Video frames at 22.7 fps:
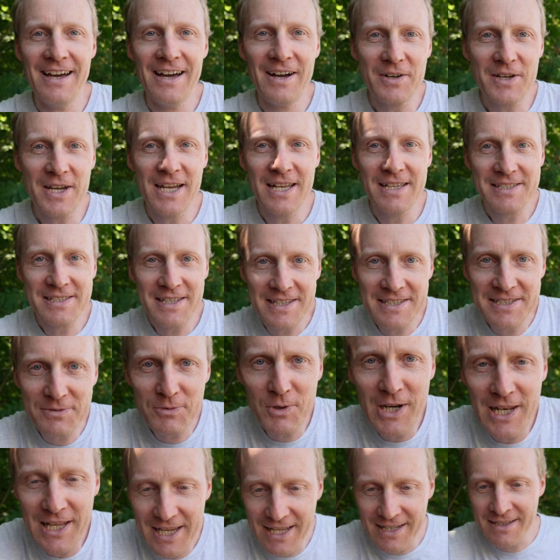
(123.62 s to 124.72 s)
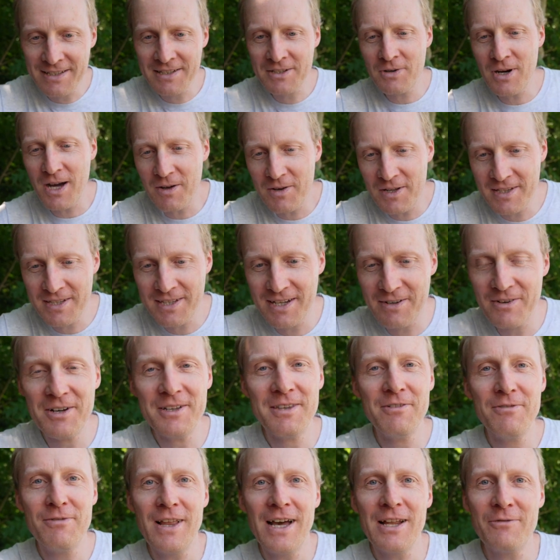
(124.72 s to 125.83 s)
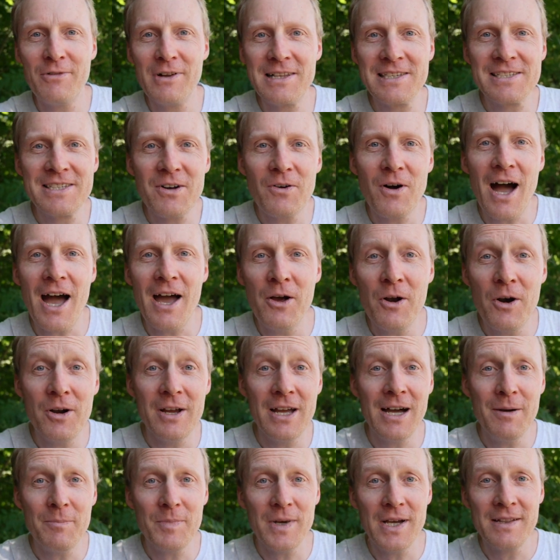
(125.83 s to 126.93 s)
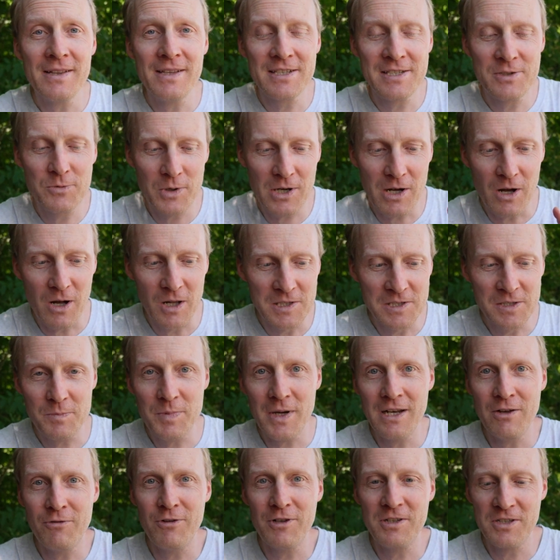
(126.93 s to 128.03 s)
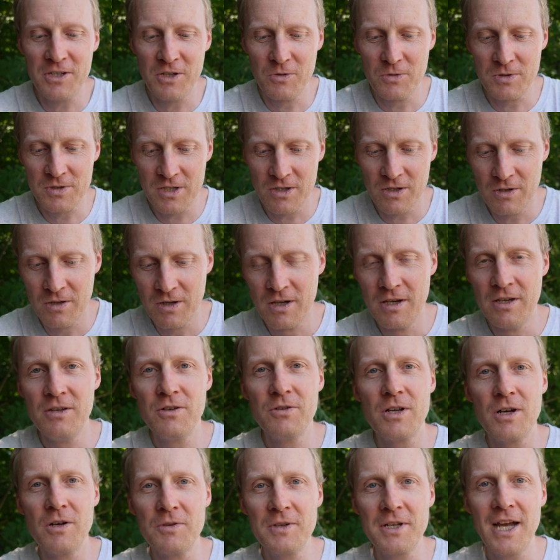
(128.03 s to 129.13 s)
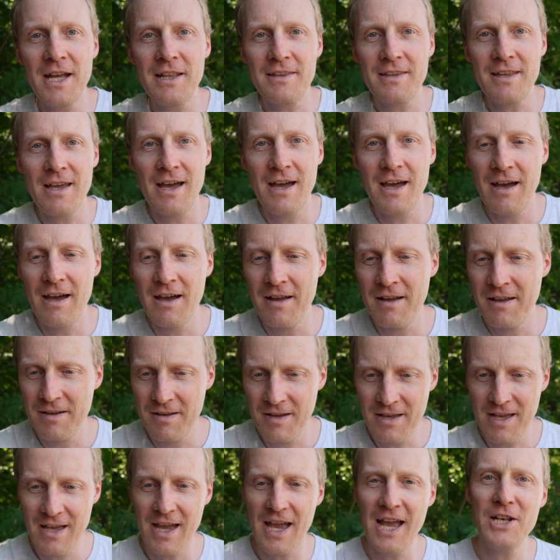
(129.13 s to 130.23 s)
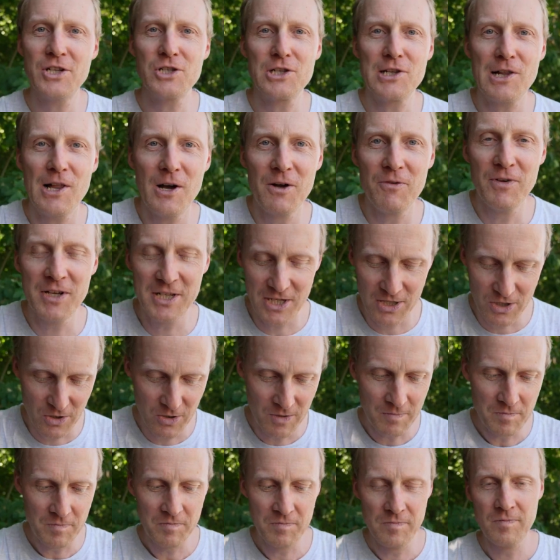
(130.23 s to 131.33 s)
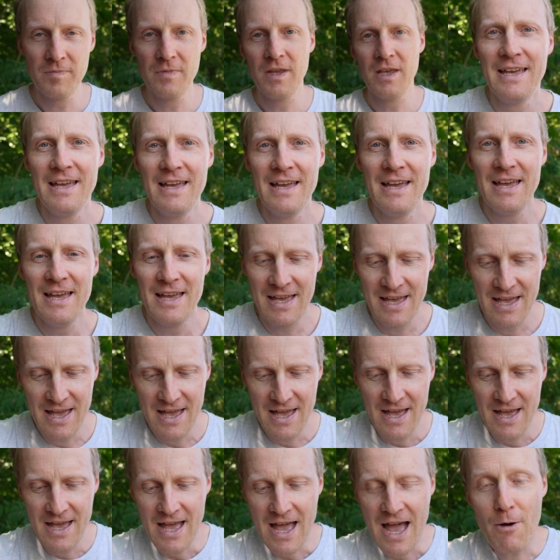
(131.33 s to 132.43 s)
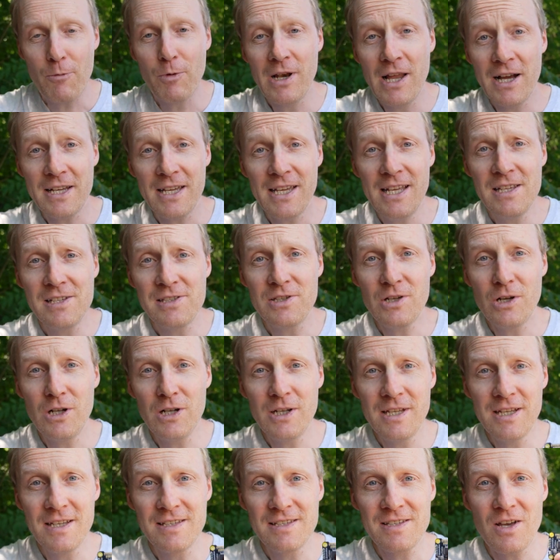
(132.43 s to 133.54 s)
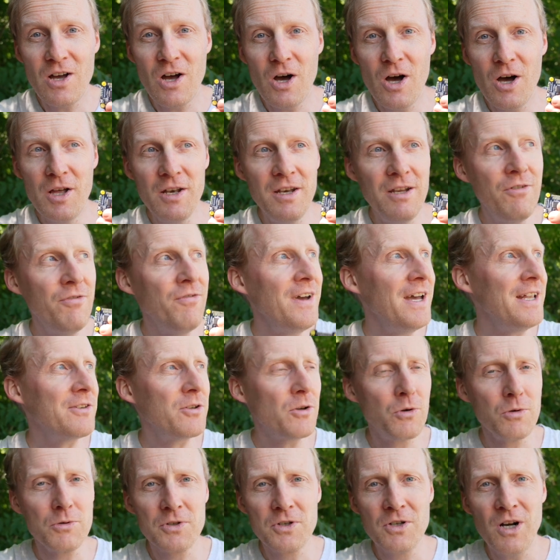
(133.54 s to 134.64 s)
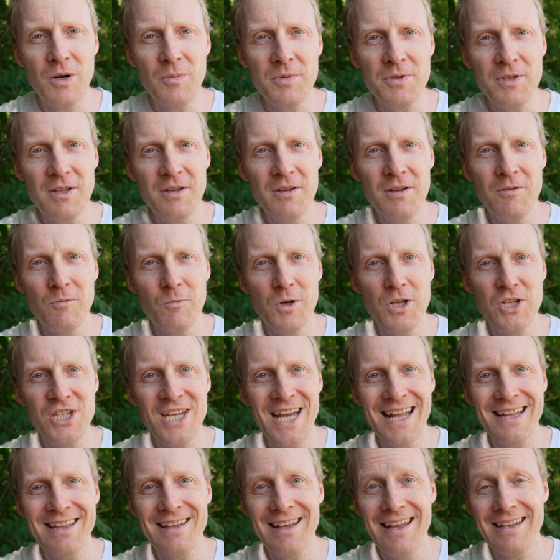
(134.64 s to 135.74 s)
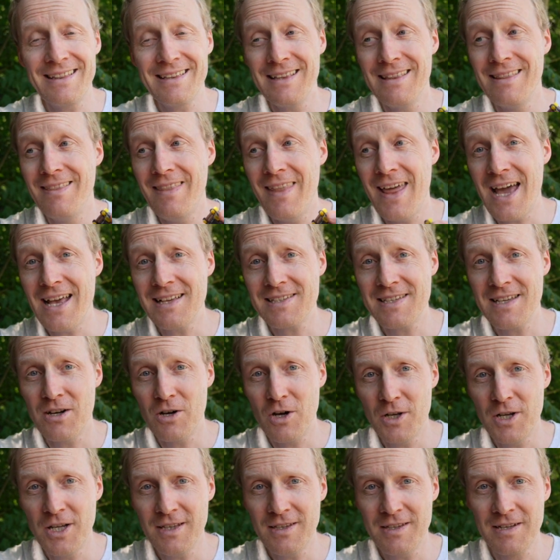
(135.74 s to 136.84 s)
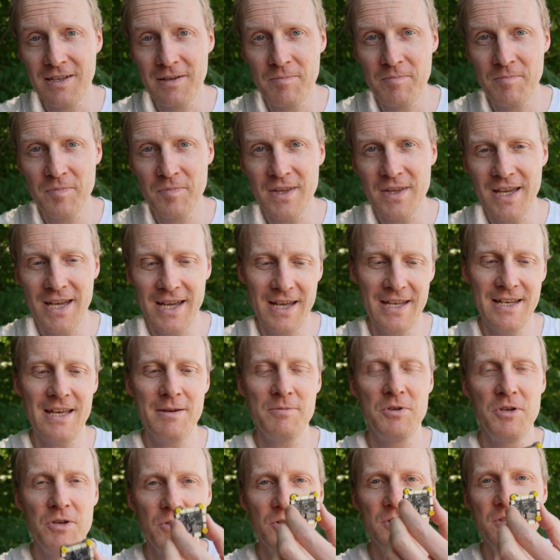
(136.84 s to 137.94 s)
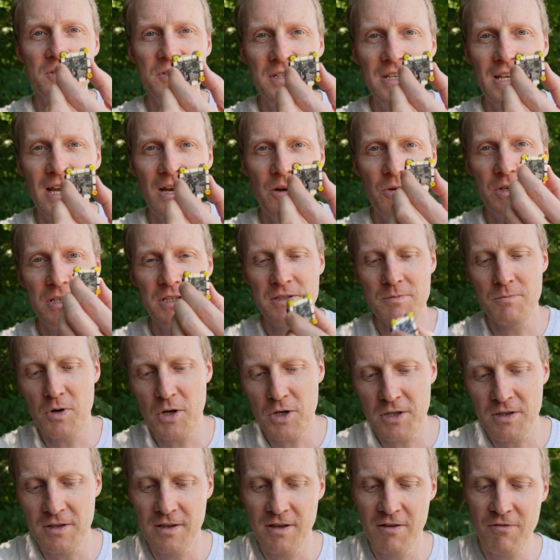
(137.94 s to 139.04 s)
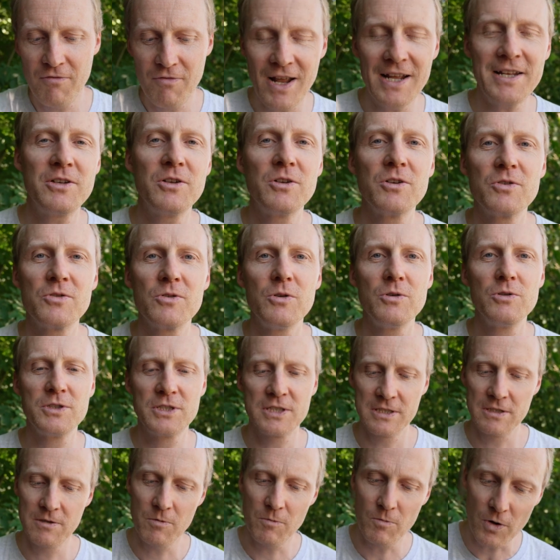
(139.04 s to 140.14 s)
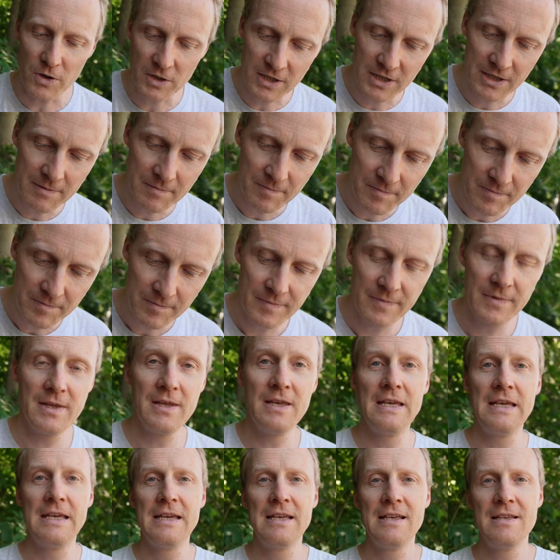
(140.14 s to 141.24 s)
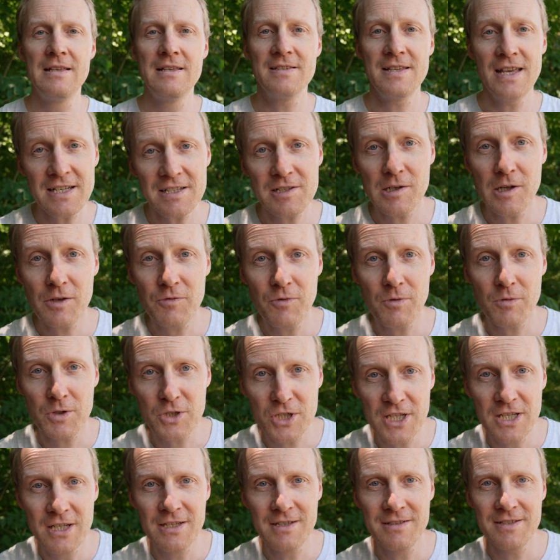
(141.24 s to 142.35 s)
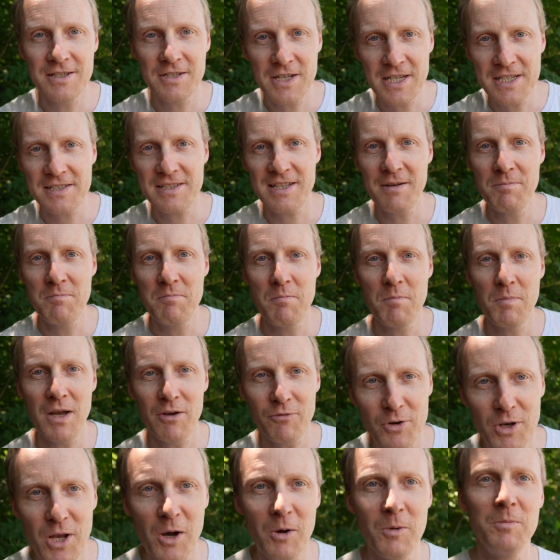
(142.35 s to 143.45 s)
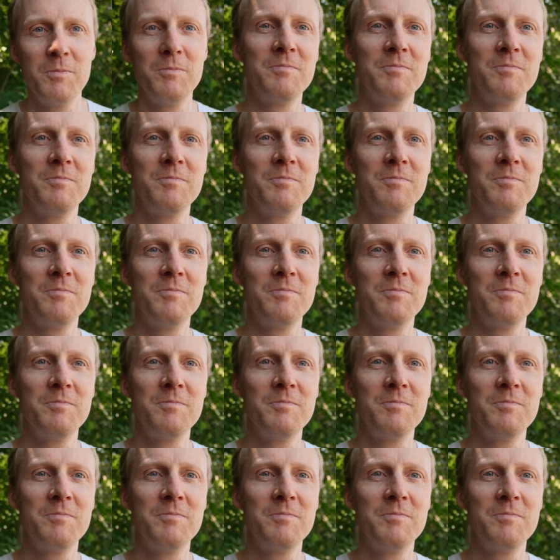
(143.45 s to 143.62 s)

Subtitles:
Okay, it's really getting crowded here on the flight field, so I hurry up, and this will also benefit you, so you don't get an ages-long video. I would like to install this on a fat old copter which had NASA on it, and I'm curious to see how these modern flight controls work. Thanks a lot for watching. See you next time. Bye for now.